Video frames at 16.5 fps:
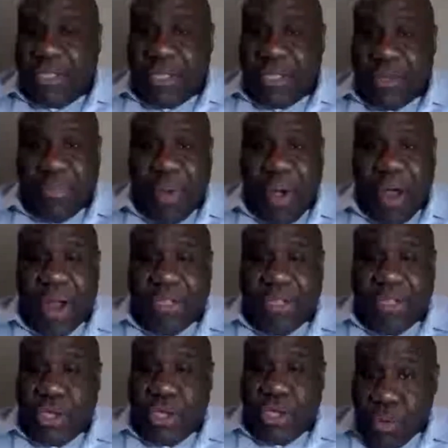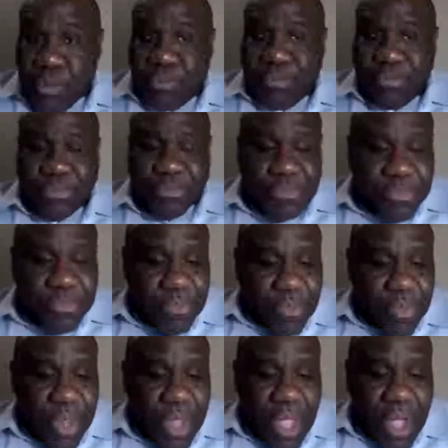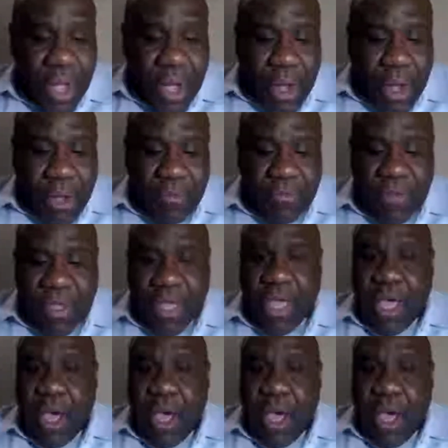into part 2 of